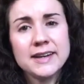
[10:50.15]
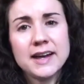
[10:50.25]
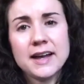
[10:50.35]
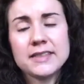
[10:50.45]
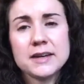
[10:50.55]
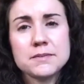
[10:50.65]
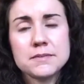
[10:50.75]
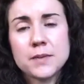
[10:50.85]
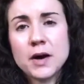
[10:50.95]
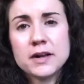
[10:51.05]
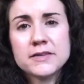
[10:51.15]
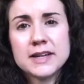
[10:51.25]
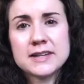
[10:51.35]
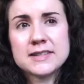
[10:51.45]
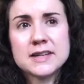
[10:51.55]
I think part of it
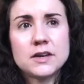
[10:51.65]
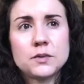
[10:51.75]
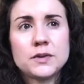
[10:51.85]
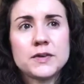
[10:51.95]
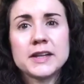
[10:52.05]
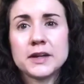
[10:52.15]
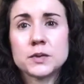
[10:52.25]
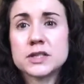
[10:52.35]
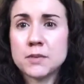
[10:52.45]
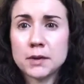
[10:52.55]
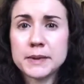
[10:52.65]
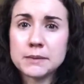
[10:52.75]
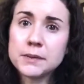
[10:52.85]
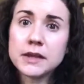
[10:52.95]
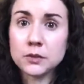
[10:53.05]
is we feel like we're smart
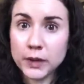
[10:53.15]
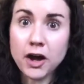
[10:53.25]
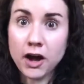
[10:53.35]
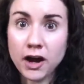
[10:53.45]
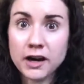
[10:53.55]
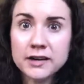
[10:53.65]
people, and we are.